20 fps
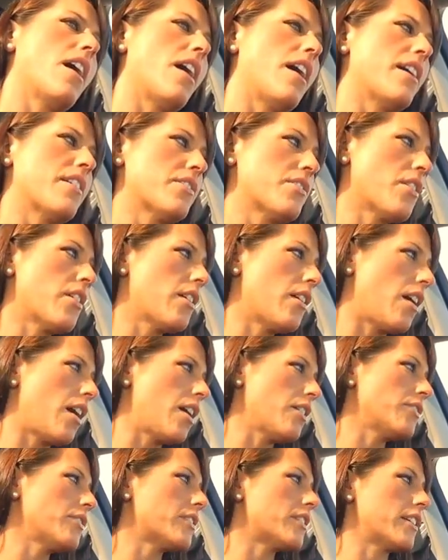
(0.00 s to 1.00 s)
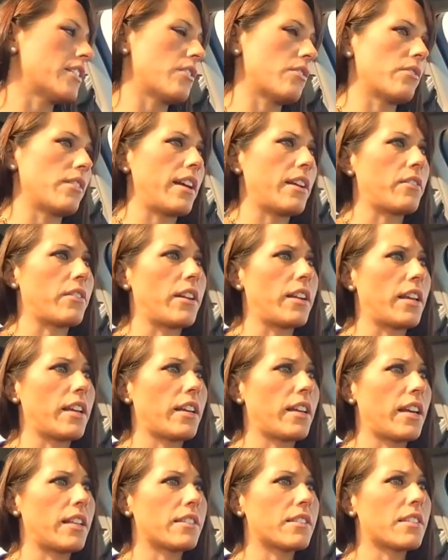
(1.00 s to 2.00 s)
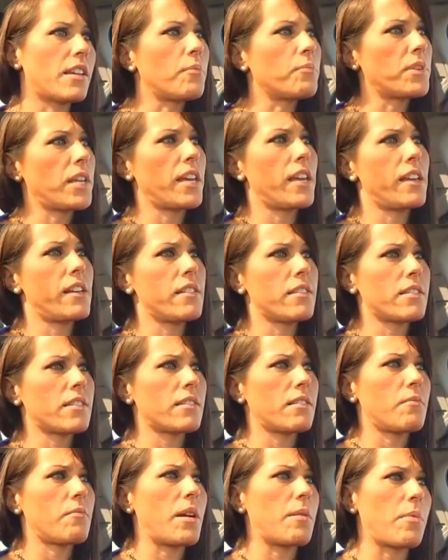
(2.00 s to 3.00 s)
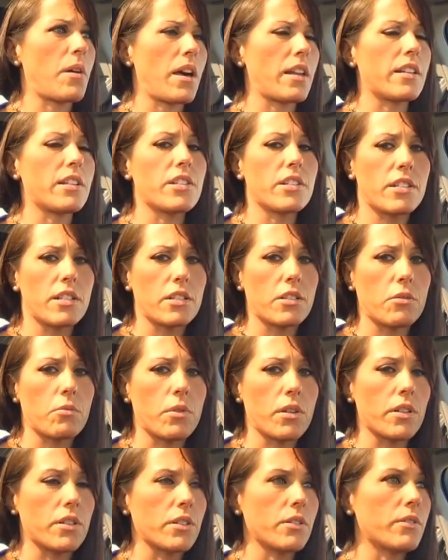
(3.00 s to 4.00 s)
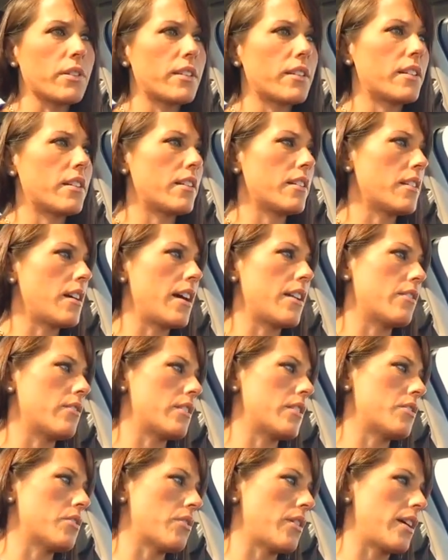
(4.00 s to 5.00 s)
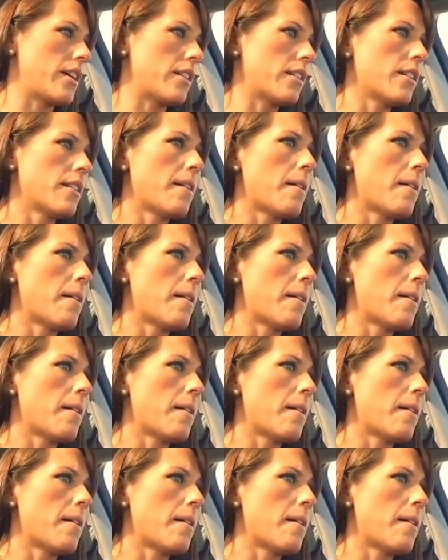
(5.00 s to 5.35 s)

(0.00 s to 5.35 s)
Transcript: I start off and I don't like running, and some days my body just doesn't want to do it and I don't enjoy it.